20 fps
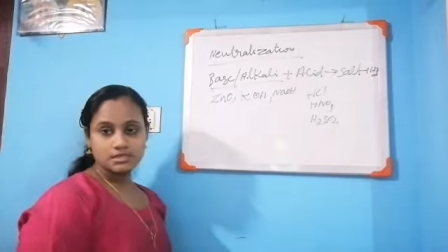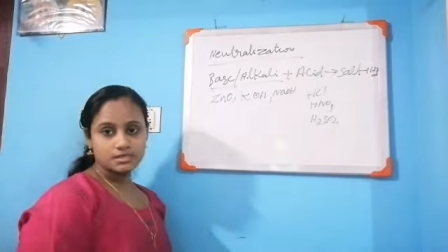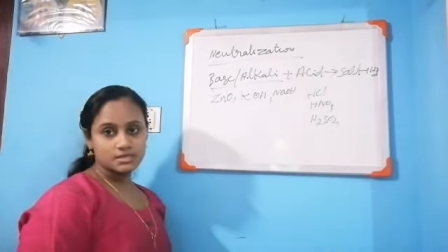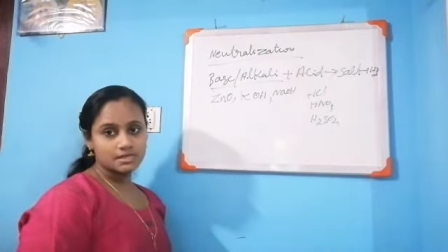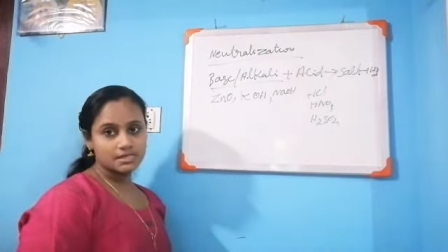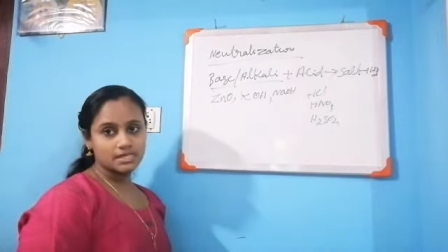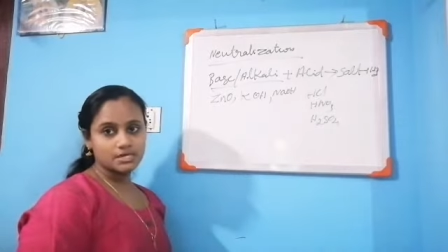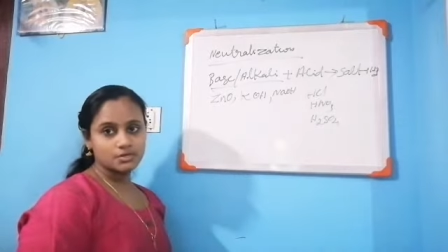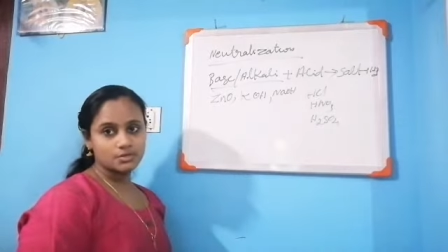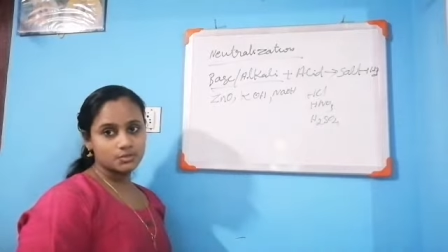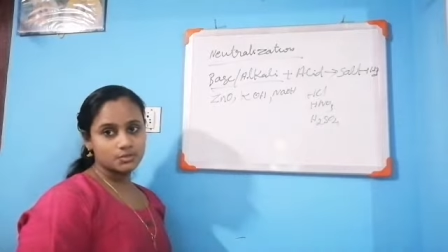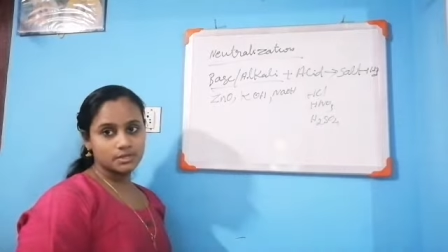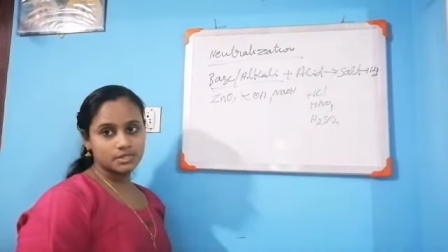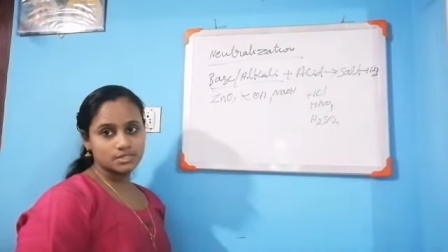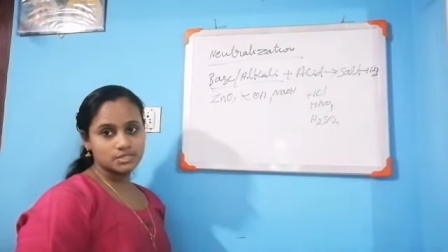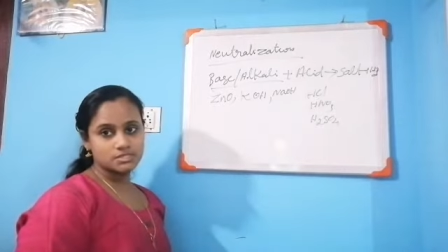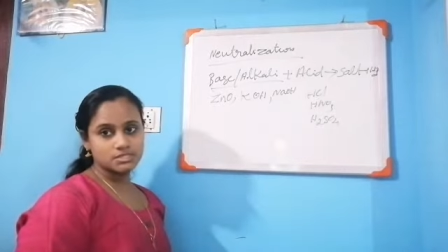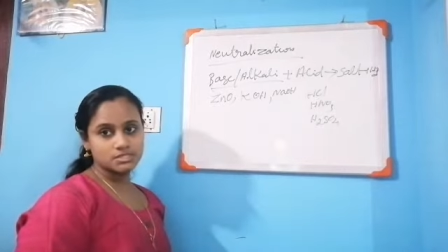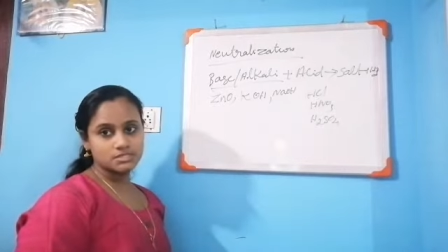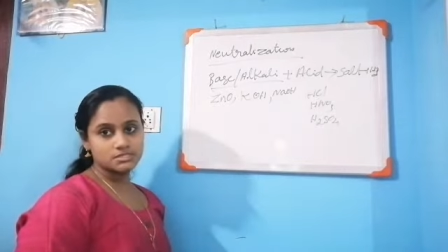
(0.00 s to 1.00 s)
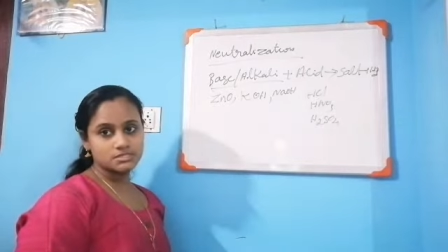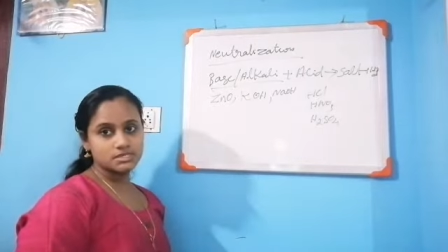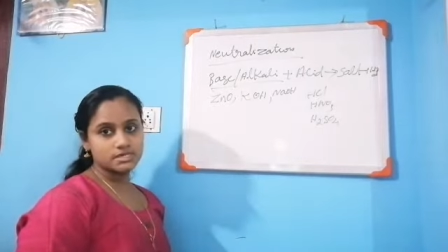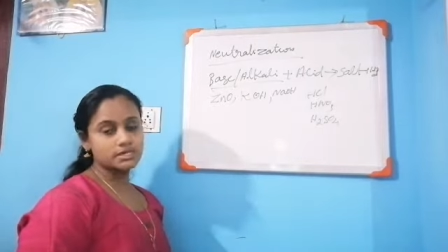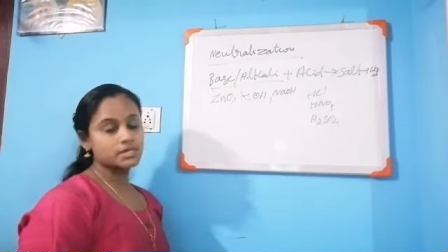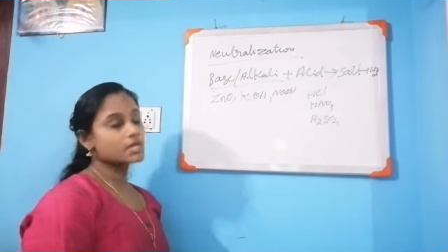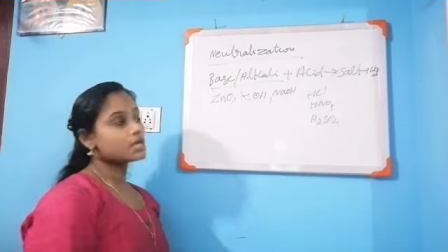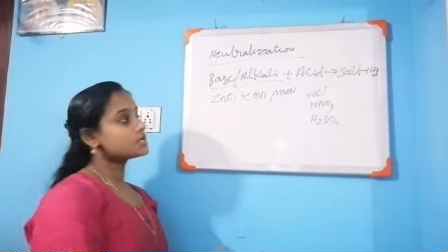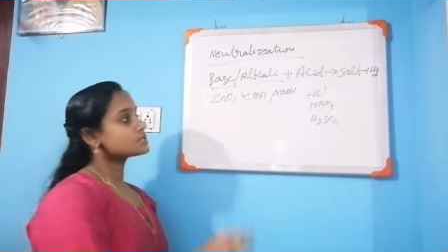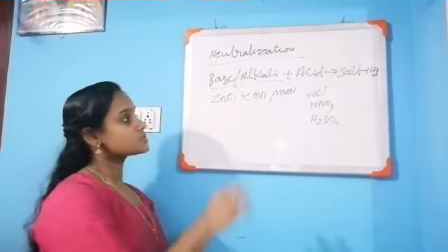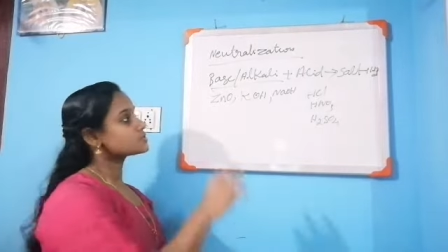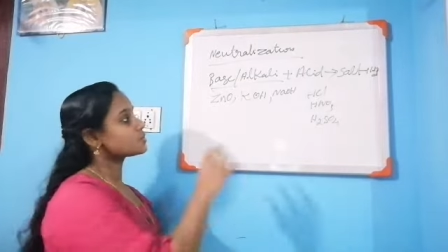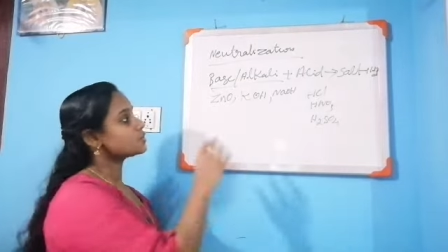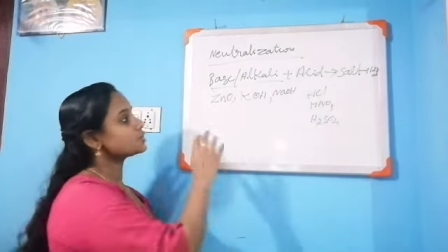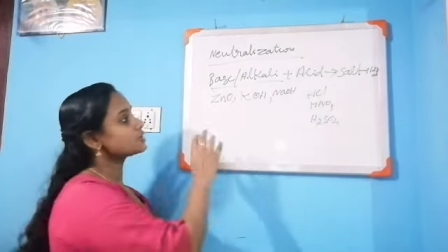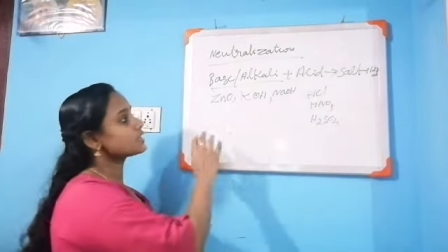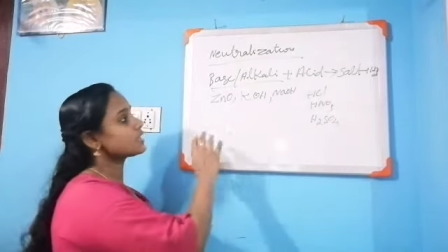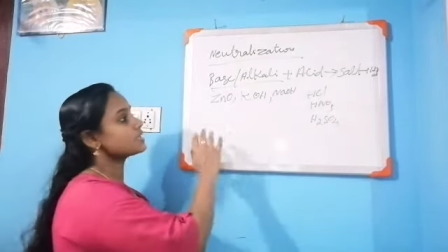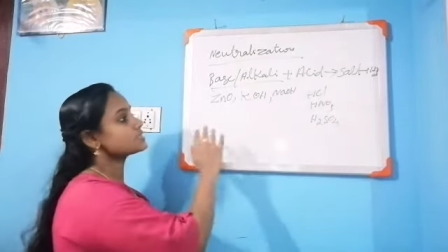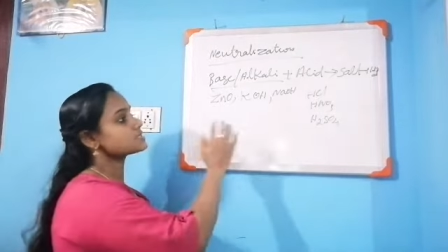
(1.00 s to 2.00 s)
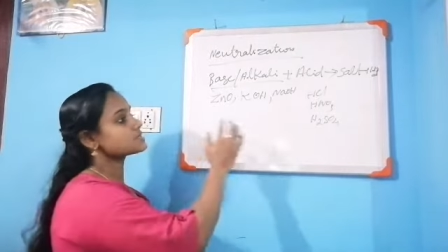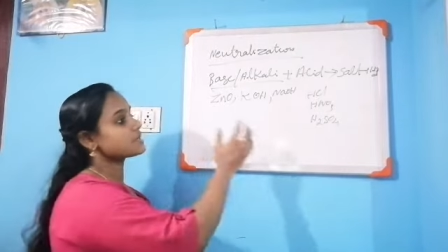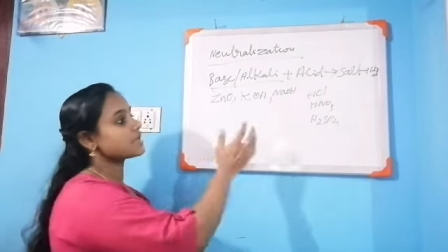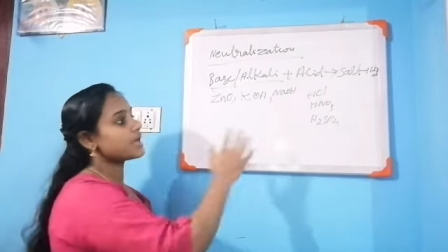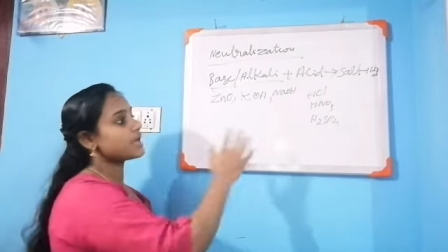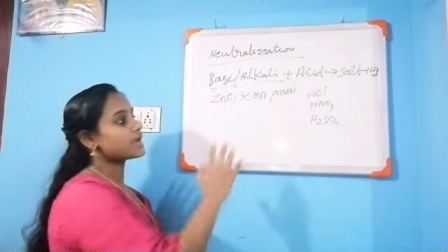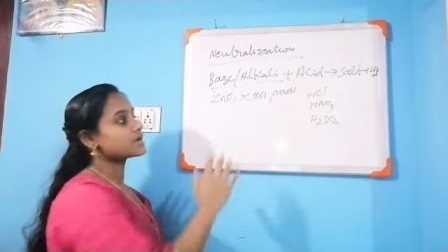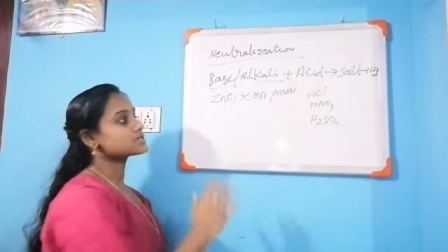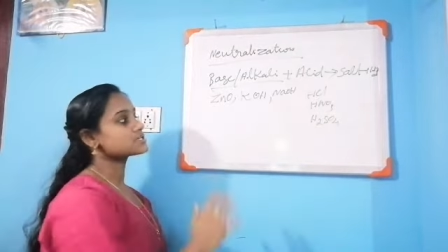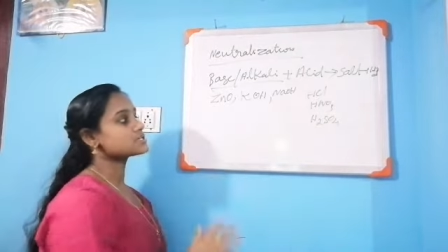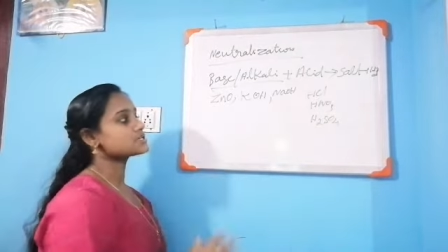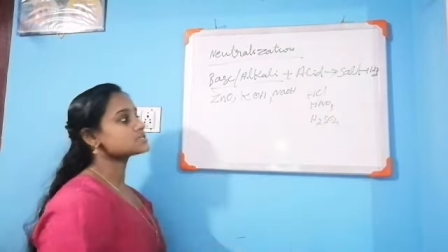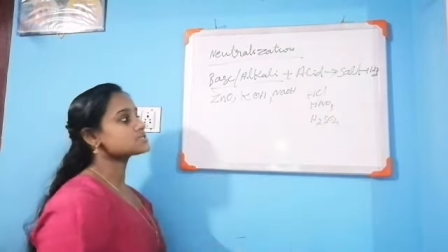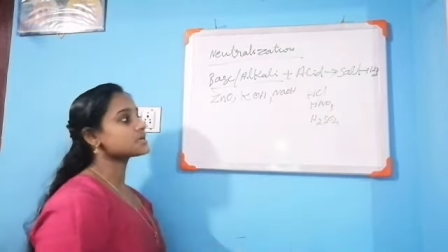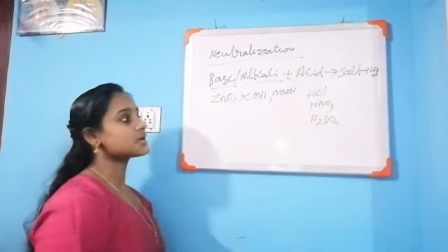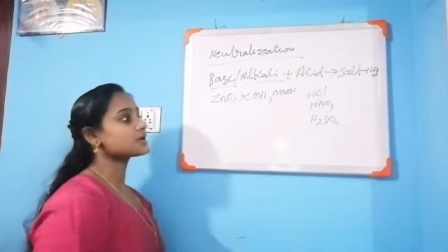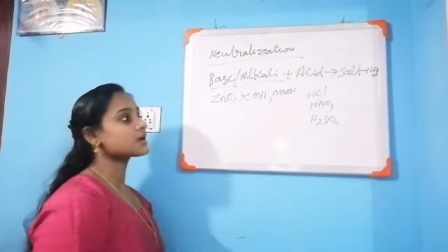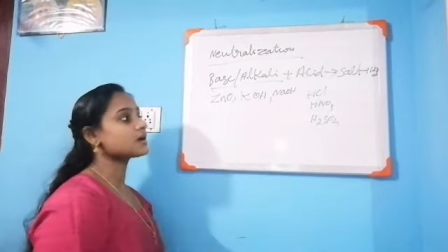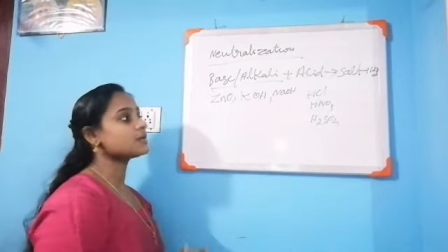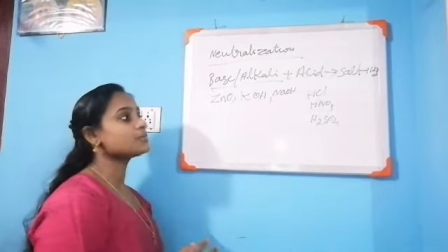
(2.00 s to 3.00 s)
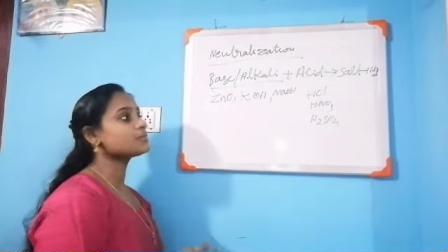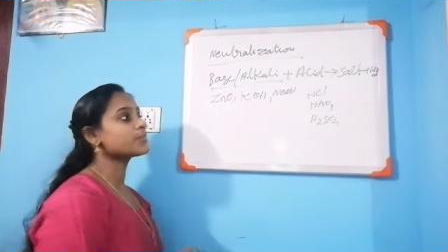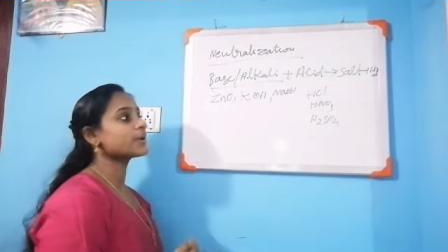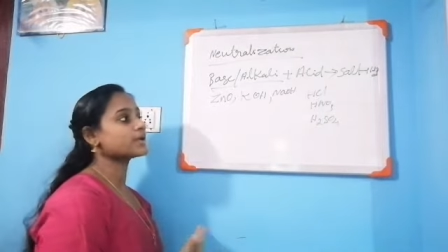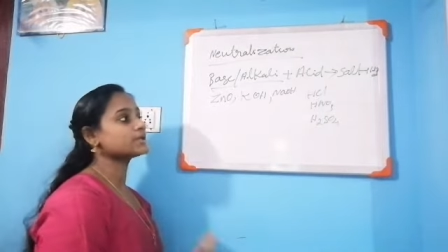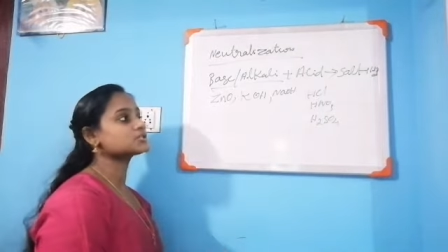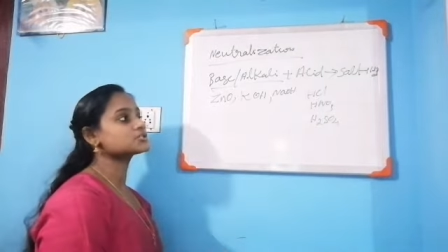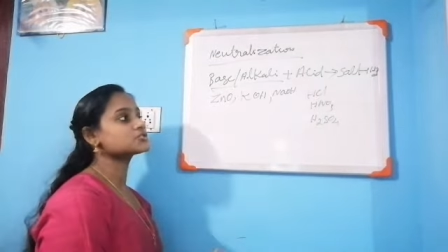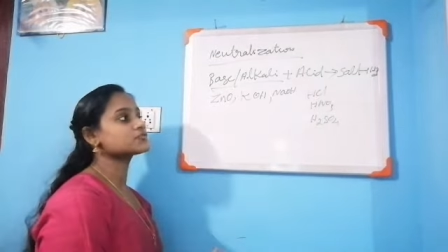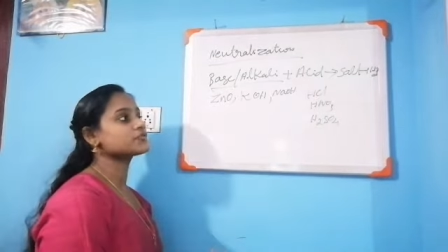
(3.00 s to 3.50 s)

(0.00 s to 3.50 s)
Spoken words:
Clear no, dear children? So these reactions are combined